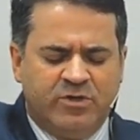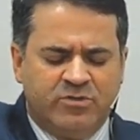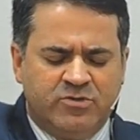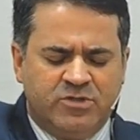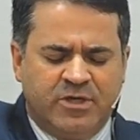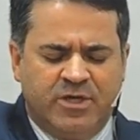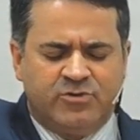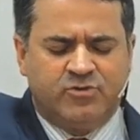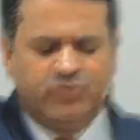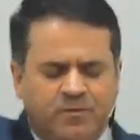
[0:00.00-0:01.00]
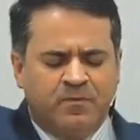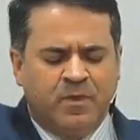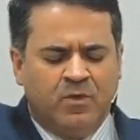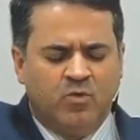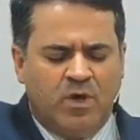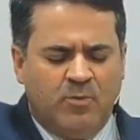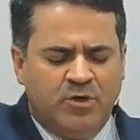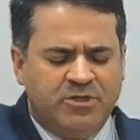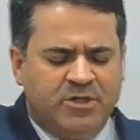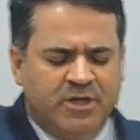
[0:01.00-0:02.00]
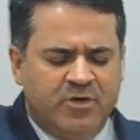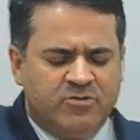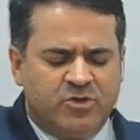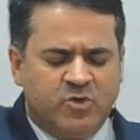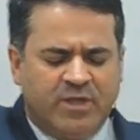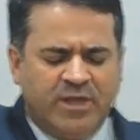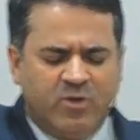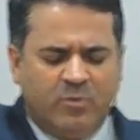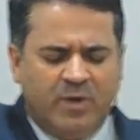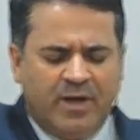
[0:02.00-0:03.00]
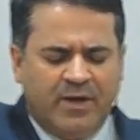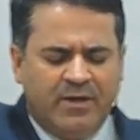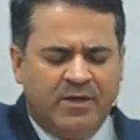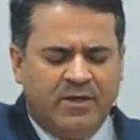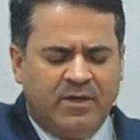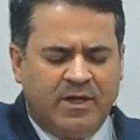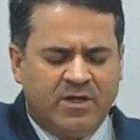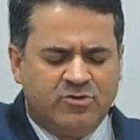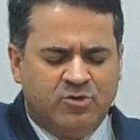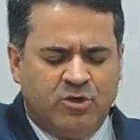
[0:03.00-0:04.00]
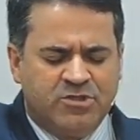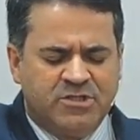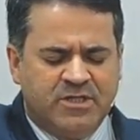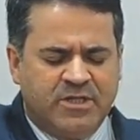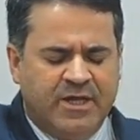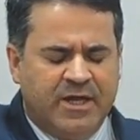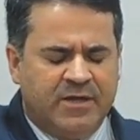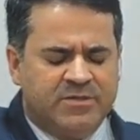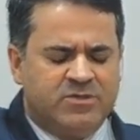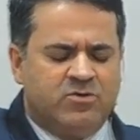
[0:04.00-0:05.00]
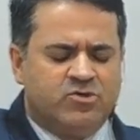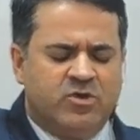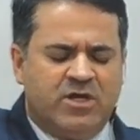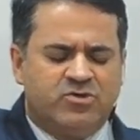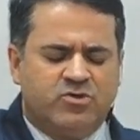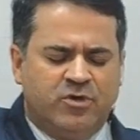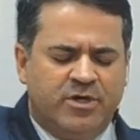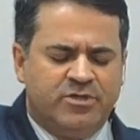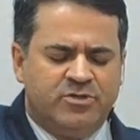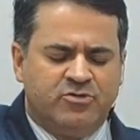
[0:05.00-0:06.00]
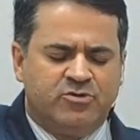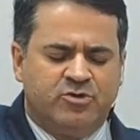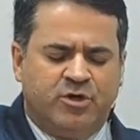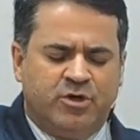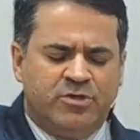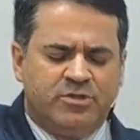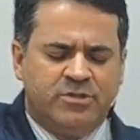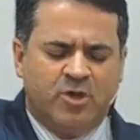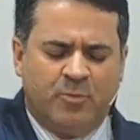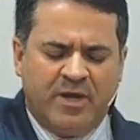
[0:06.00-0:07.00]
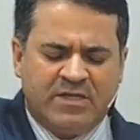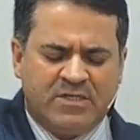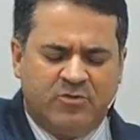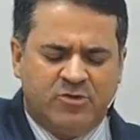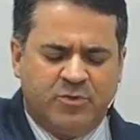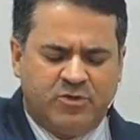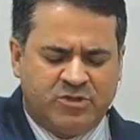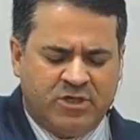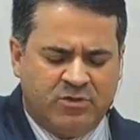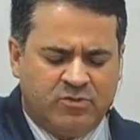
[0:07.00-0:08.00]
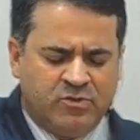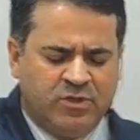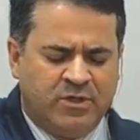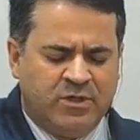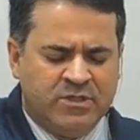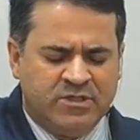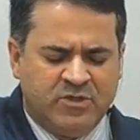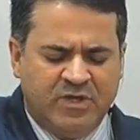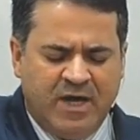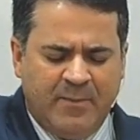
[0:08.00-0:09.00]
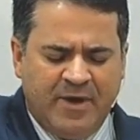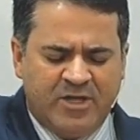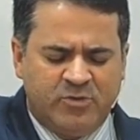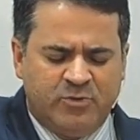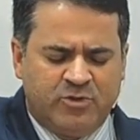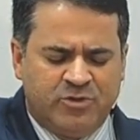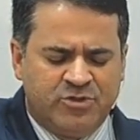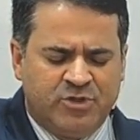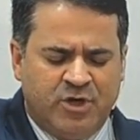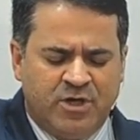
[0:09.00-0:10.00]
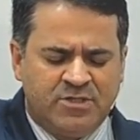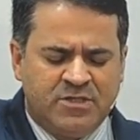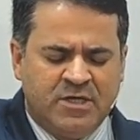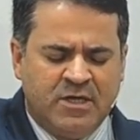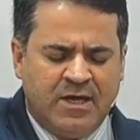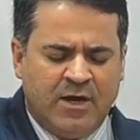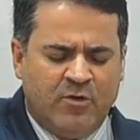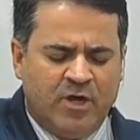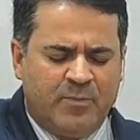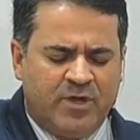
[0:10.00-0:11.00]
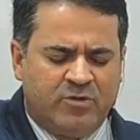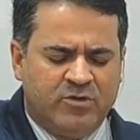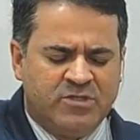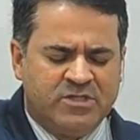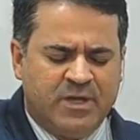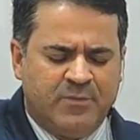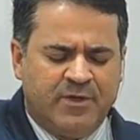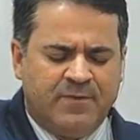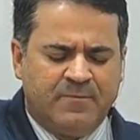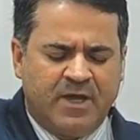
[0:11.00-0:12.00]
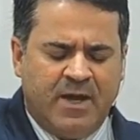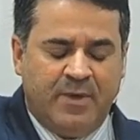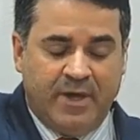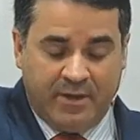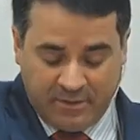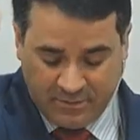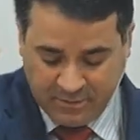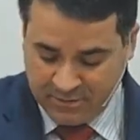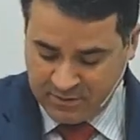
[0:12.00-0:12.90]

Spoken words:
of marvelous Jesus Christ, and the eternal Father, and now the sweet consolations and the gifts and the operation of the Holy Spirit may be poured all over us for now and ever. Amen.